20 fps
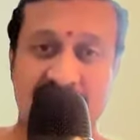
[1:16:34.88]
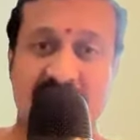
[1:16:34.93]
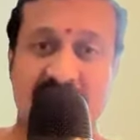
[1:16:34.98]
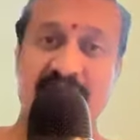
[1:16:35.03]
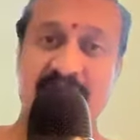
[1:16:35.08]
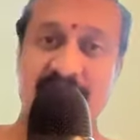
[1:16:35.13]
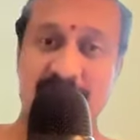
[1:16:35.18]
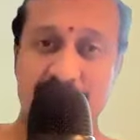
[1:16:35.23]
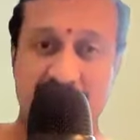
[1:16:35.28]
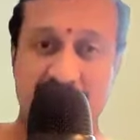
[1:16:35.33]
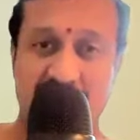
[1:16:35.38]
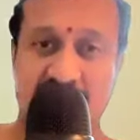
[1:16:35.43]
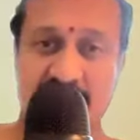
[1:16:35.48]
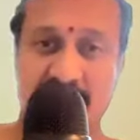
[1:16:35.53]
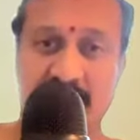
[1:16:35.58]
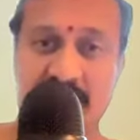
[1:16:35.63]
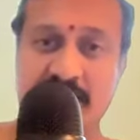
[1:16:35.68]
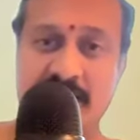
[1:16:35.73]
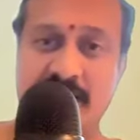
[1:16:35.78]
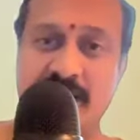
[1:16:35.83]
It's another
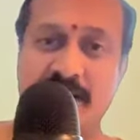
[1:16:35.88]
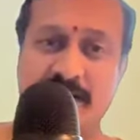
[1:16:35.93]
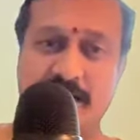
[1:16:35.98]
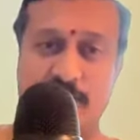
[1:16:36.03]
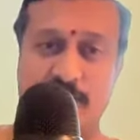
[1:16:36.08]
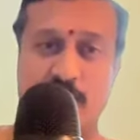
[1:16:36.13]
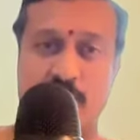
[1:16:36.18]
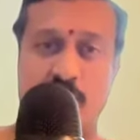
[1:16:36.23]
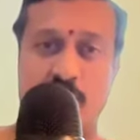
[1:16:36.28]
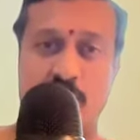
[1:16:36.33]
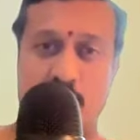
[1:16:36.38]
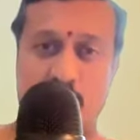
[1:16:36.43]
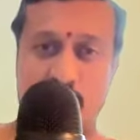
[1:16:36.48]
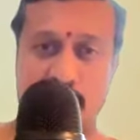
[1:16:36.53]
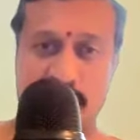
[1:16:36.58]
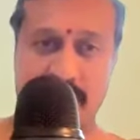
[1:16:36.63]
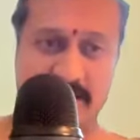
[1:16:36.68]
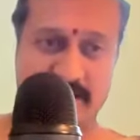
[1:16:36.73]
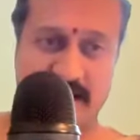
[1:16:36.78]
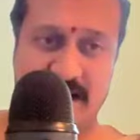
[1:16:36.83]
meaning. Namo
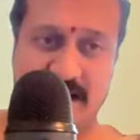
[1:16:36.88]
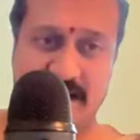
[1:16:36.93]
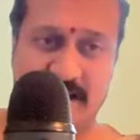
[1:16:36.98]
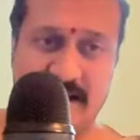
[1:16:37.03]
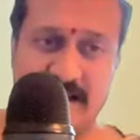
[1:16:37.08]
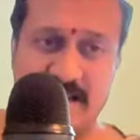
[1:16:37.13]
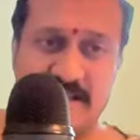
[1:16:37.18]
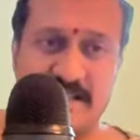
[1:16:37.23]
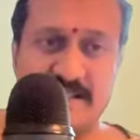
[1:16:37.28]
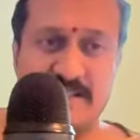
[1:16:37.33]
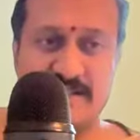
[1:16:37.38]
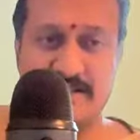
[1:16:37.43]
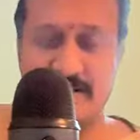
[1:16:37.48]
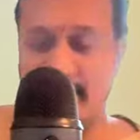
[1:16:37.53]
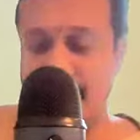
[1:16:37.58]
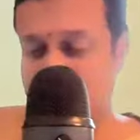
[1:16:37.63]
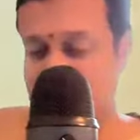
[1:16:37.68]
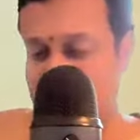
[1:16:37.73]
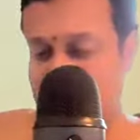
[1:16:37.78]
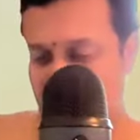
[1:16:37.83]
Rohitaya
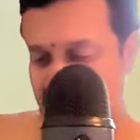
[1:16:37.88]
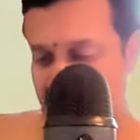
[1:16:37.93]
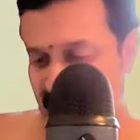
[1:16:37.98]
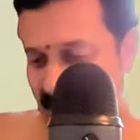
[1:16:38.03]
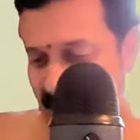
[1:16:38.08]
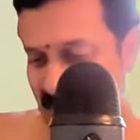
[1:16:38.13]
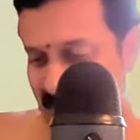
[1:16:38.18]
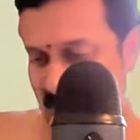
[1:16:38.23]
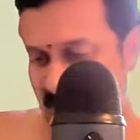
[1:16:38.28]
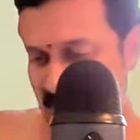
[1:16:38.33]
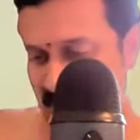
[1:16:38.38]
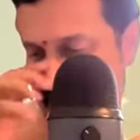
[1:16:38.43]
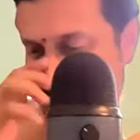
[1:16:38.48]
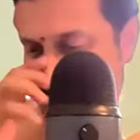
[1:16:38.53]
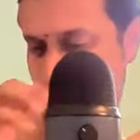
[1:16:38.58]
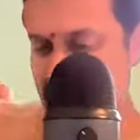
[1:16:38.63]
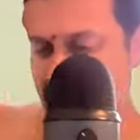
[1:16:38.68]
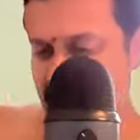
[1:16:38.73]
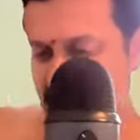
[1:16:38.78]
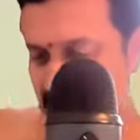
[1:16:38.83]
Sthapataye.
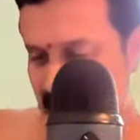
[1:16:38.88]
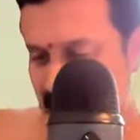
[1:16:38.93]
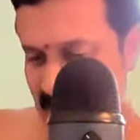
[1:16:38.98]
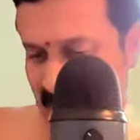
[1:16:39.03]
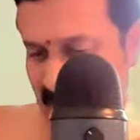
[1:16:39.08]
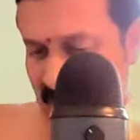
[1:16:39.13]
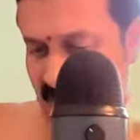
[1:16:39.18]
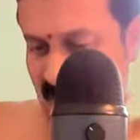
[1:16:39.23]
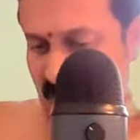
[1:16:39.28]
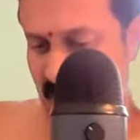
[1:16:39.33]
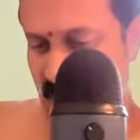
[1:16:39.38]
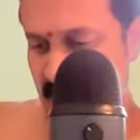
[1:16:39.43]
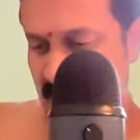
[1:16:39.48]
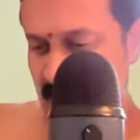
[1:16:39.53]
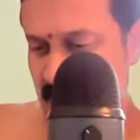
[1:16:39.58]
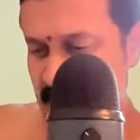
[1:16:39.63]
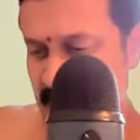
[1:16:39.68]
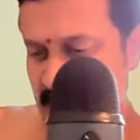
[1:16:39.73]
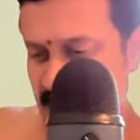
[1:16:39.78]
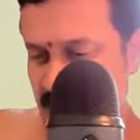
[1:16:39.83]
Sthapati is
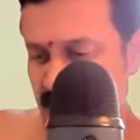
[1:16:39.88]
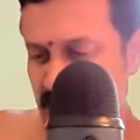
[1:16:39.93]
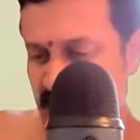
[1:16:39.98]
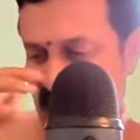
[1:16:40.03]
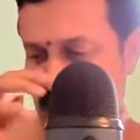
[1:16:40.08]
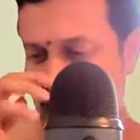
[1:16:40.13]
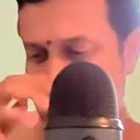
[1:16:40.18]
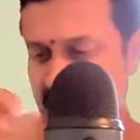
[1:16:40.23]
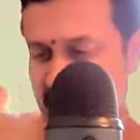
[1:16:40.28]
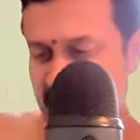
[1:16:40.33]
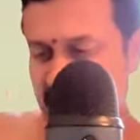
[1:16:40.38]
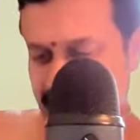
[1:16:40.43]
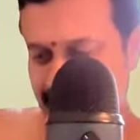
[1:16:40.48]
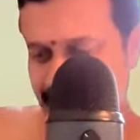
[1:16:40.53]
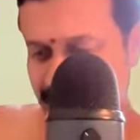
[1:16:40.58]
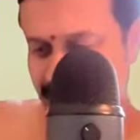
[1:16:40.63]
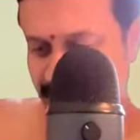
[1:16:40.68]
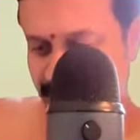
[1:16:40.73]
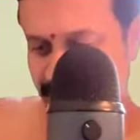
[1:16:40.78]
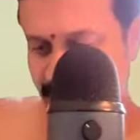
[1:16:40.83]
again, he is
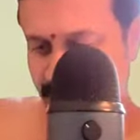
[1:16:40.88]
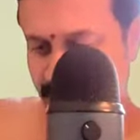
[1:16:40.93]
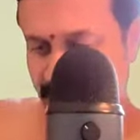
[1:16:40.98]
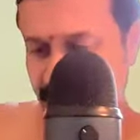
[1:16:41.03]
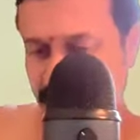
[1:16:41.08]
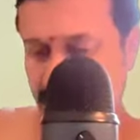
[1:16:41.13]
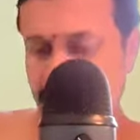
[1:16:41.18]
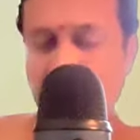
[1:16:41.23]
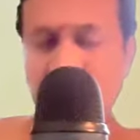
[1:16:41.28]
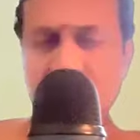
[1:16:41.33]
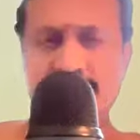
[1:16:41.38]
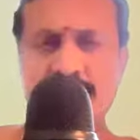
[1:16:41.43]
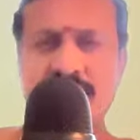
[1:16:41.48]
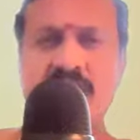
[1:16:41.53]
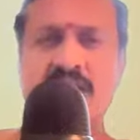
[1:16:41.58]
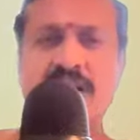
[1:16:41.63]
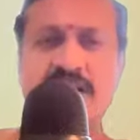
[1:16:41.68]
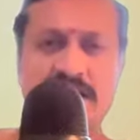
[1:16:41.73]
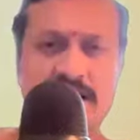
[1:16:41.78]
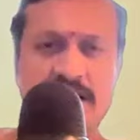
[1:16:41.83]

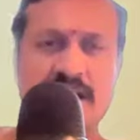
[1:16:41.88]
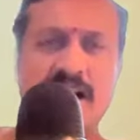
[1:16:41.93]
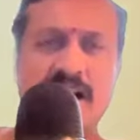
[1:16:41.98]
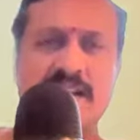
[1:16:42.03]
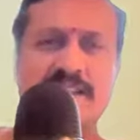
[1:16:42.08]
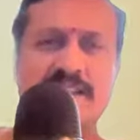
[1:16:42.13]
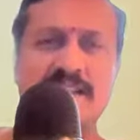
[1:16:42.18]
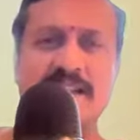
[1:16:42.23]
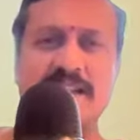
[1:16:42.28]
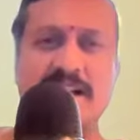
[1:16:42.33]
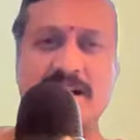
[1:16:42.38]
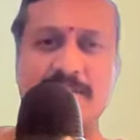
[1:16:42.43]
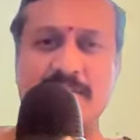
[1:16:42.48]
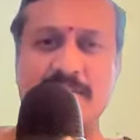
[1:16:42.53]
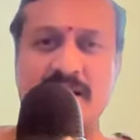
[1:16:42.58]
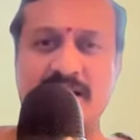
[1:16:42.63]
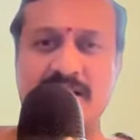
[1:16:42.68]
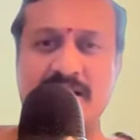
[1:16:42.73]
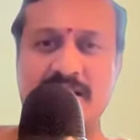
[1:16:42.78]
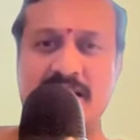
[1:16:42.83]

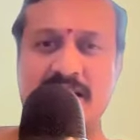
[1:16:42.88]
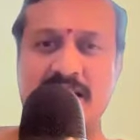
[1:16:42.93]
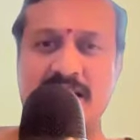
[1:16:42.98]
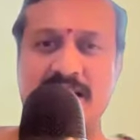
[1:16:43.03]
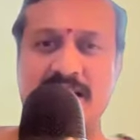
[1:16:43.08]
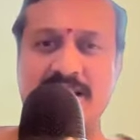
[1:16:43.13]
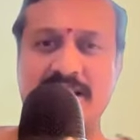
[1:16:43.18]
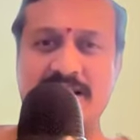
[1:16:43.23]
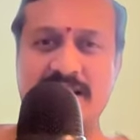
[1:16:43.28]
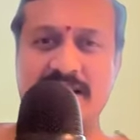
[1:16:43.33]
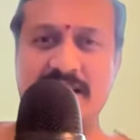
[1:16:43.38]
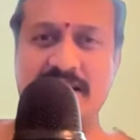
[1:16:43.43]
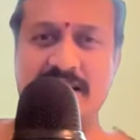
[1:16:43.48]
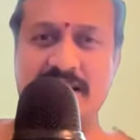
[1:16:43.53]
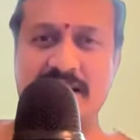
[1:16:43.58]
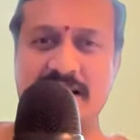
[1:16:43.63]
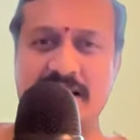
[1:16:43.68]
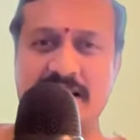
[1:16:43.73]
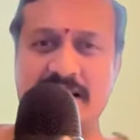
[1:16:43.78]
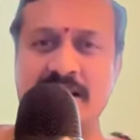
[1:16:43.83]
Grihadinam Kartre, he is
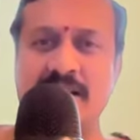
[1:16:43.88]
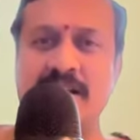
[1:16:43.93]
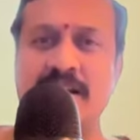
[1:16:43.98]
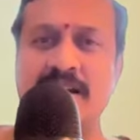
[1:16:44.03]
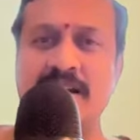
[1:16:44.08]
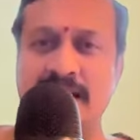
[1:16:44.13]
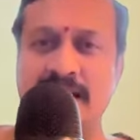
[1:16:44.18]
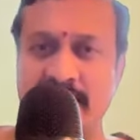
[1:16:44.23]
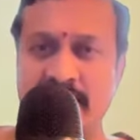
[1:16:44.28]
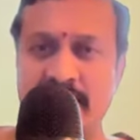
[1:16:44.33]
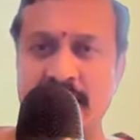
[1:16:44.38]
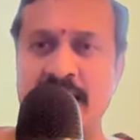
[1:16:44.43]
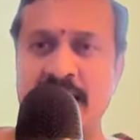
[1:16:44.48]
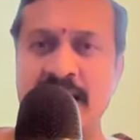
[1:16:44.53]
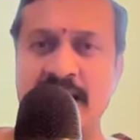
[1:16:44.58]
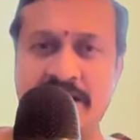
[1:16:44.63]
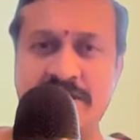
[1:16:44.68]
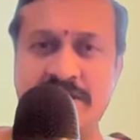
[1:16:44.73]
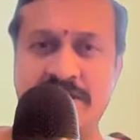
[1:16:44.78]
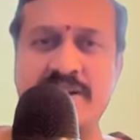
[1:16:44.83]
the
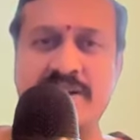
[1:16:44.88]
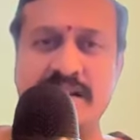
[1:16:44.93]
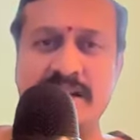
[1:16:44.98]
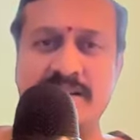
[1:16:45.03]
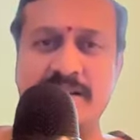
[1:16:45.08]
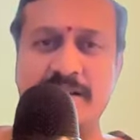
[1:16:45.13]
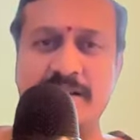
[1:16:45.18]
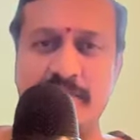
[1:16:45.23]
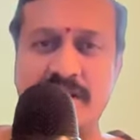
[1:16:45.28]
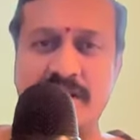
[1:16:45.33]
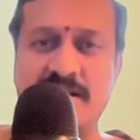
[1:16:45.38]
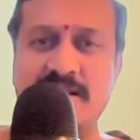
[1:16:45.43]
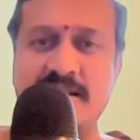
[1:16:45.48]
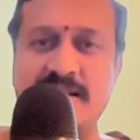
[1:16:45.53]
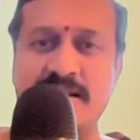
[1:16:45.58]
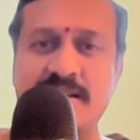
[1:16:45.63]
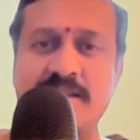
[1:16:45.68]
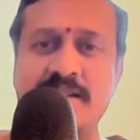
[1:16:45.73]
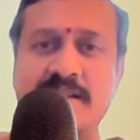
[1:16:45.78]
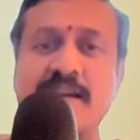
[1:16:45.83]
engineer, the
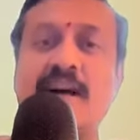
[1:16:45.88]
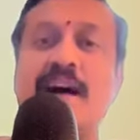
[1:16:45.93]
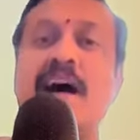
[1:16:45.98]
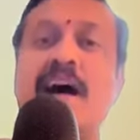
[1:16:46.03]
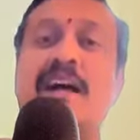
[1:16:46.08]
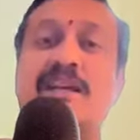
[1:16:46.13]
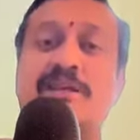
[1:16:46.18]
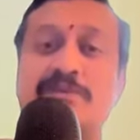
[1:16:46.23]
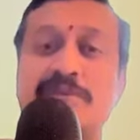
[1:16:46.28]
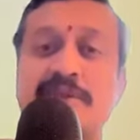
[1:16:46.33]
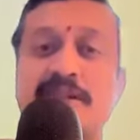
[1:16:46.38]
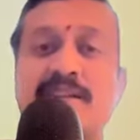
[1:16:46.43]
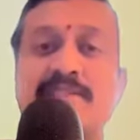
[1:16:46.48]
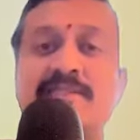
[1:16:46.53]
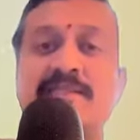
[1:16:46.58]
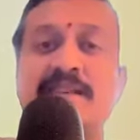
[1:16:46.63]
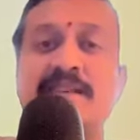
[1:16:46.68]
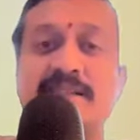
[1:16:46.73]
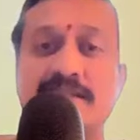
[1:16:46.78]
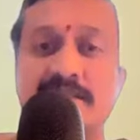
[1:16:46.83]
builder, as well
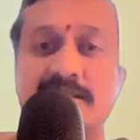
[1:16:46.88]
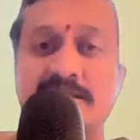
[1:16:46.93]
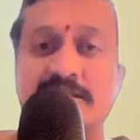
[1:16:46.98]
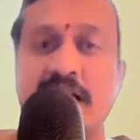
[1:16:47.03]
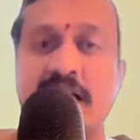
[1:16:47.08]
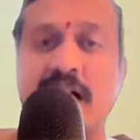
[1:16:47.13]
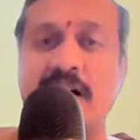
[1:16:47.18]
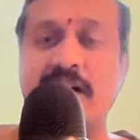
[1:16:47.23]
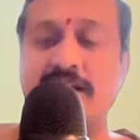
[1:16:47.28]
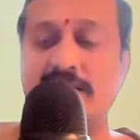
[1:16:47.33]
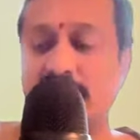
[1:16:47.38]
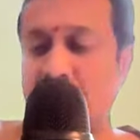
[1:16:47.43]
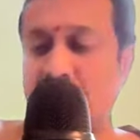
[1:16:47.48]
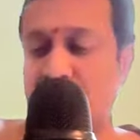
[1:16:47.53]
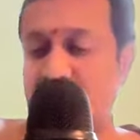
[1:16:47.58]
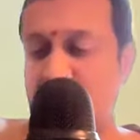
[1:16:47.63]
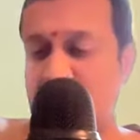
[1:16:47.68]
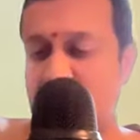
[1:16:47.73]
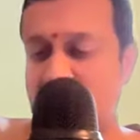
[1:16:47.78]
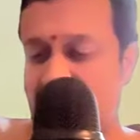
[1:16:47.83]
as
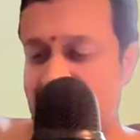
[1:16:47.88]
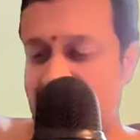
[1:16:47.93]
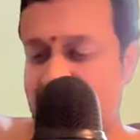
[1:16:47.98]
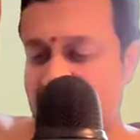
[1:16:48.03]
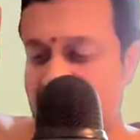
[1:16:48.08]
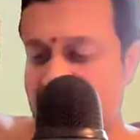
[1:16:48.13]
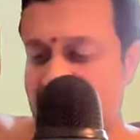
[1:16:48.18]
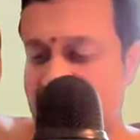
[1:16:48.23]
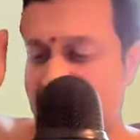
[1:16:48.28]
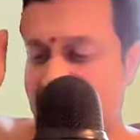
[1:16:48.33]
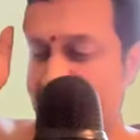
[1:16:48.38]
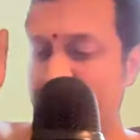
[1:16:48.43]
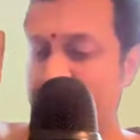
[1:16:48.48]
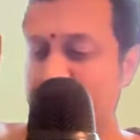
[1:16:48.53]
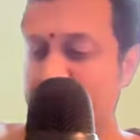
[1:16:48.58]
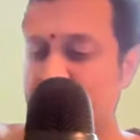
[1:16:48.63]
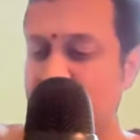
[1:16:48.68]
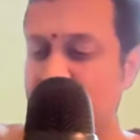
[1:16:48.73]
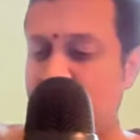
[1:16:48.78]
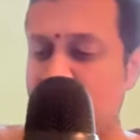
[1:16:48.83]
Sthatacha Patacha,
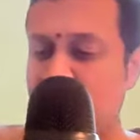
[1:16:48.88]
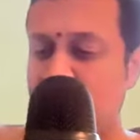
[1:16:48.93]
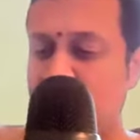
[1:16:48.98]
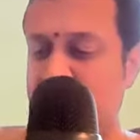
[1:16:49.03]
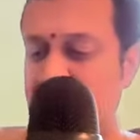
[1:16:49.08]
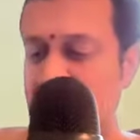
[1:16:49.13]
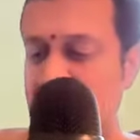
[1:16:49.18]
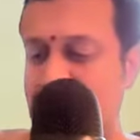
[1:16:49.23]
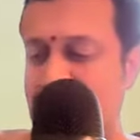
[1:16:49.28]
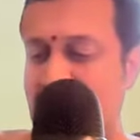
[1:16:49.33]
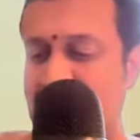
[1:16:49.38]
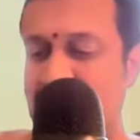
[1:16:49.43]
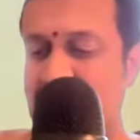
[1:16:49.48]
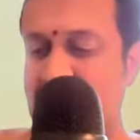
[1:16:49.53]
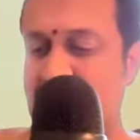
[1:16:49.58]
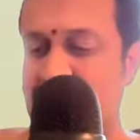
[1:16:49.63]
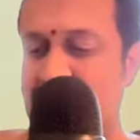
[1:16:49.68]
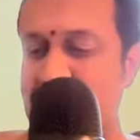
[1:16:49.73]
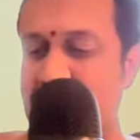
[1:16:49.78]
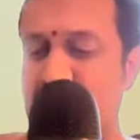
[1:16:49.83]
Sarvatra
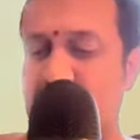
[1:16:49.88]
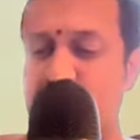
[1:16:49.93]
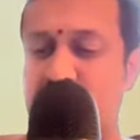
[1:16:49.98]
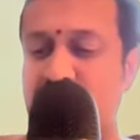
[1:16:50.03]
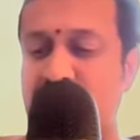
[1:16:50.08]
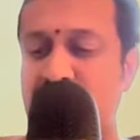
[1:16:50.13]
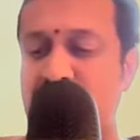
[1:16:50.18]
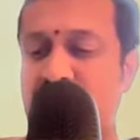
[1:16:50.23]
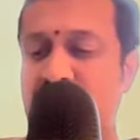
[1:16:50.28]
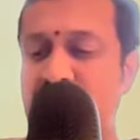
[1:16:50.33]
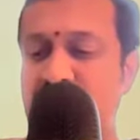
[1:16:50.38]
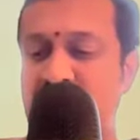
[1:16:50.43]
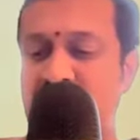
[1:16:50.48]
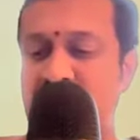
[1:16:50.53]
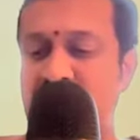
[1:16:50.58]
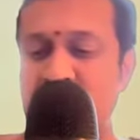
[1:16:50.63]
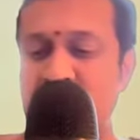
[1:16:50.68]
Patacha Sarvasya.